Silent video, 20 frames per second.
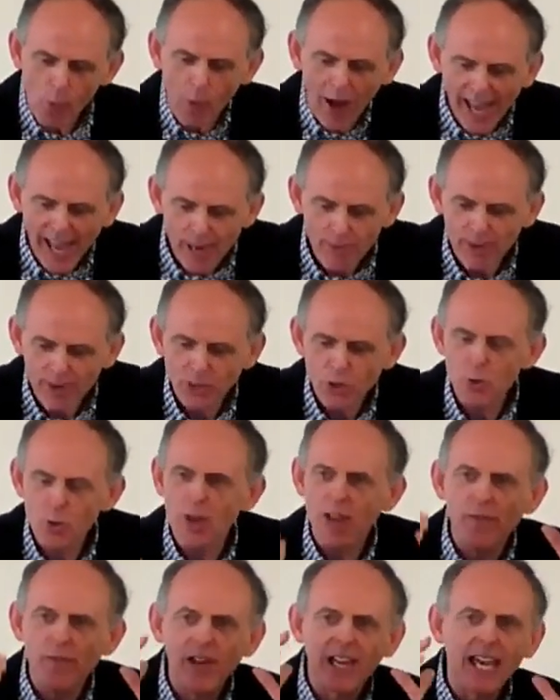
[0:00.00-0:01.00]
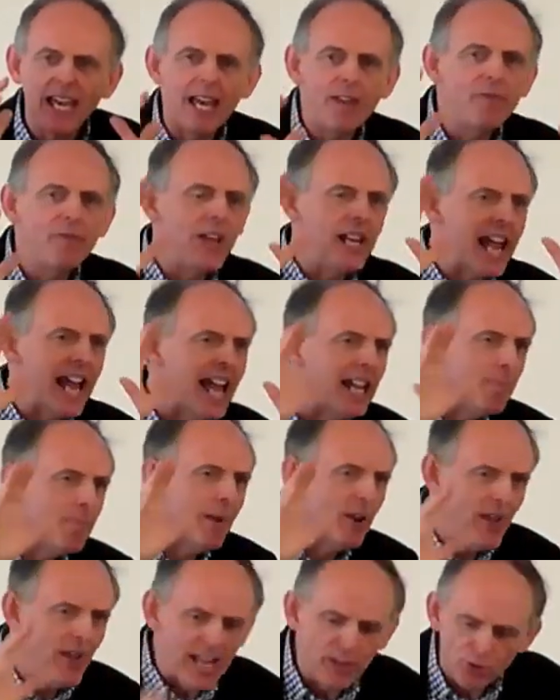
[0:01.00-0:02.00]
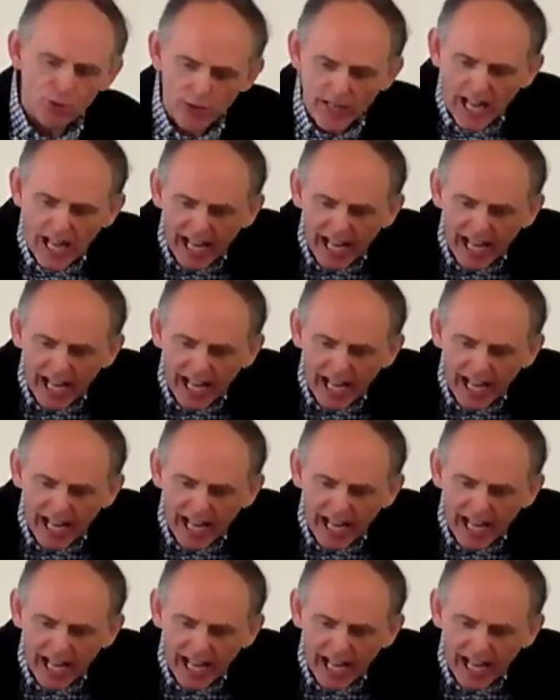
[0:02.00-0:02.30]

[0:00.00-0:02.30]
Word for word: why would you ever give an admiration